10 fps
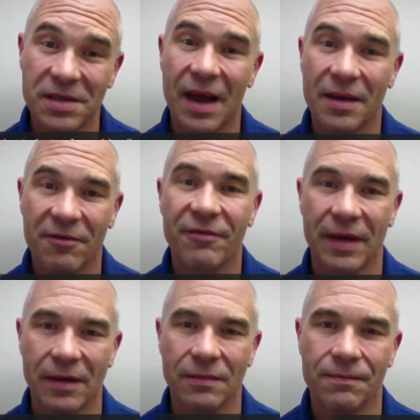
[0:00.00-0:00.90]
of how you
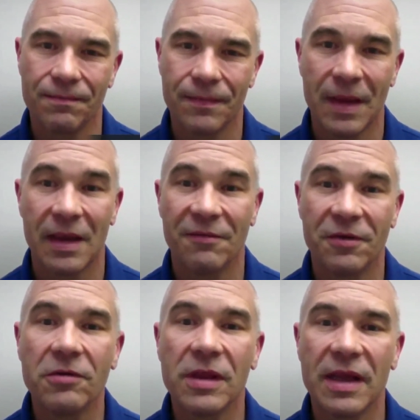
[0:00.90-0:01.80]
feel, if
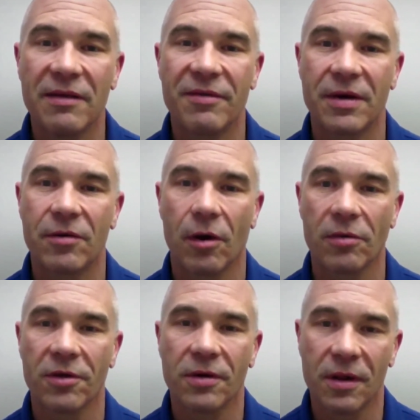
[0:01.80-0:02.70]
you live in a
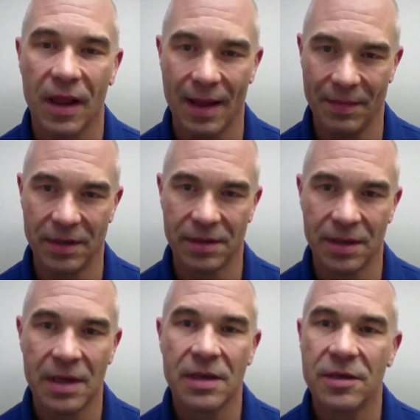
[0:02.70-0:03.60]
northern climate,
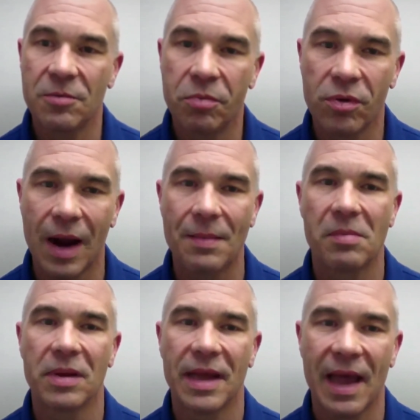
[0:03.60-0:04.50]
you
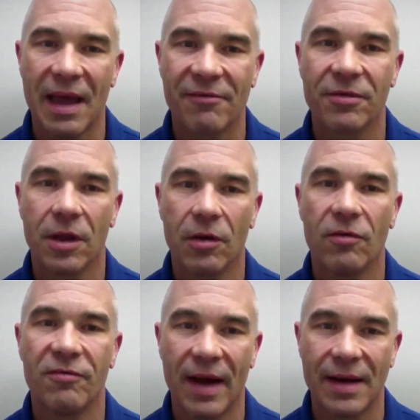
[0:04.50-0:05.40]
probably have
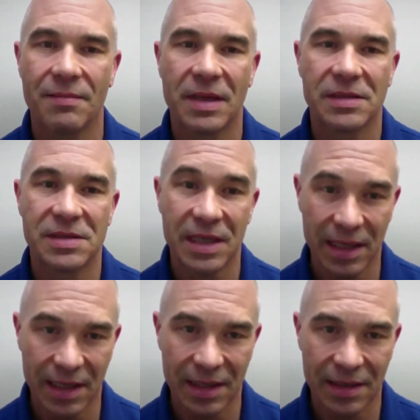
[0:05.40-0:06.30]
low vitamin
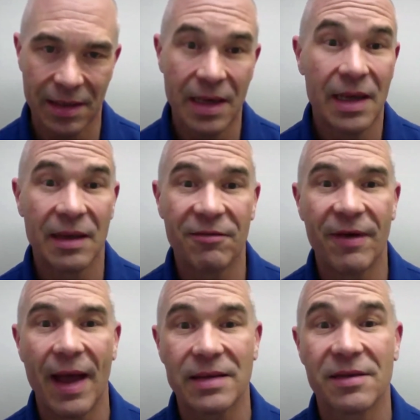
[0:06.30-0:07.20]
D. In
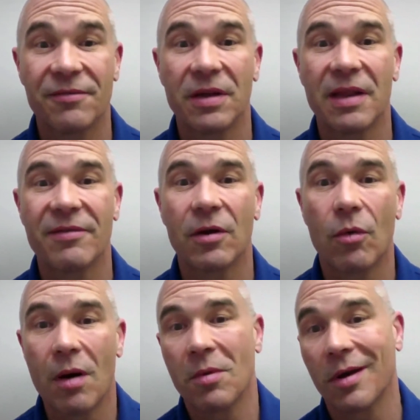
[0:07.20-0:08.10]
fact, if you live in a
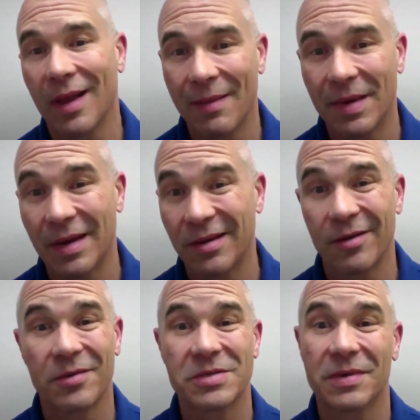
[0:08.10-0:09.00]
warmer climate and you
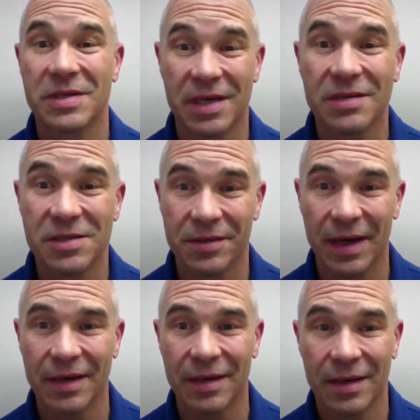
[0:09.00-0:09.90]
always wear
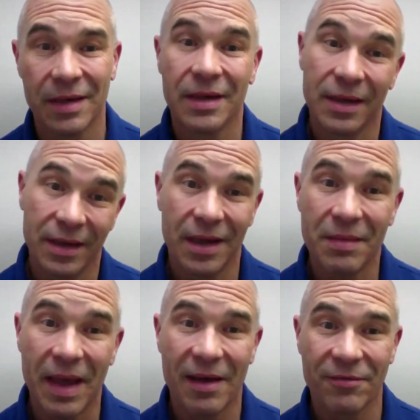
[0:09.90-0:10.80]
sunscreen, you
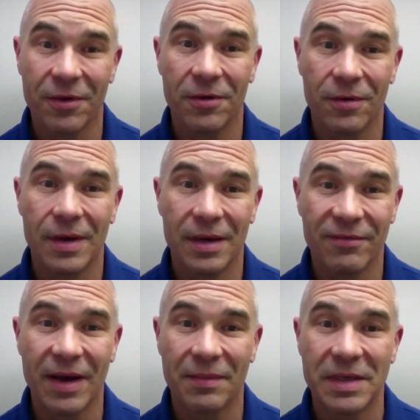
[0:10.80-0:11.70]
may have low
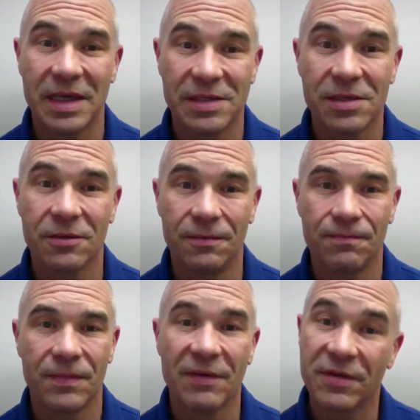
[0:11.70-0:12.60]
vitamin D too.
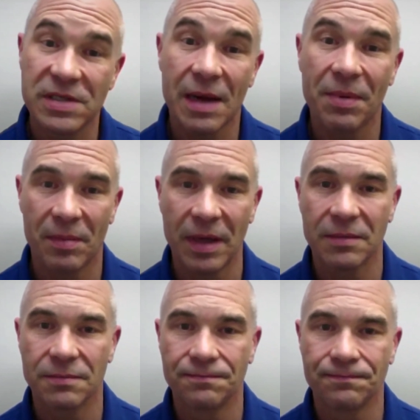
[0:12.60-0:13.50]
If you supplement,
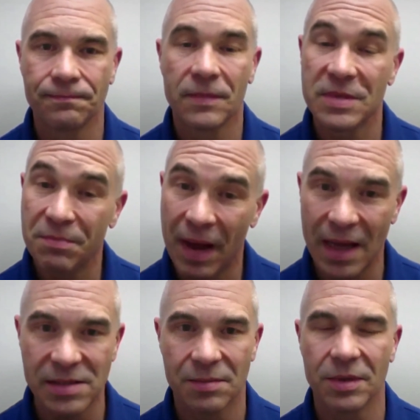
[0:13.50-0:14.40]
it's
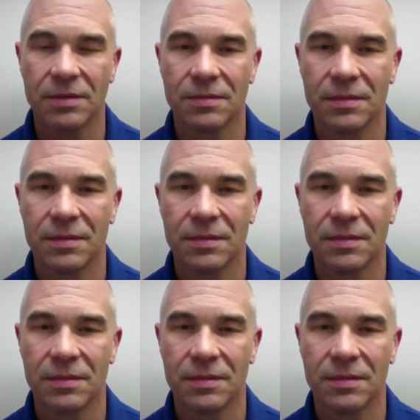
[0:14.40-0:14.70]
possible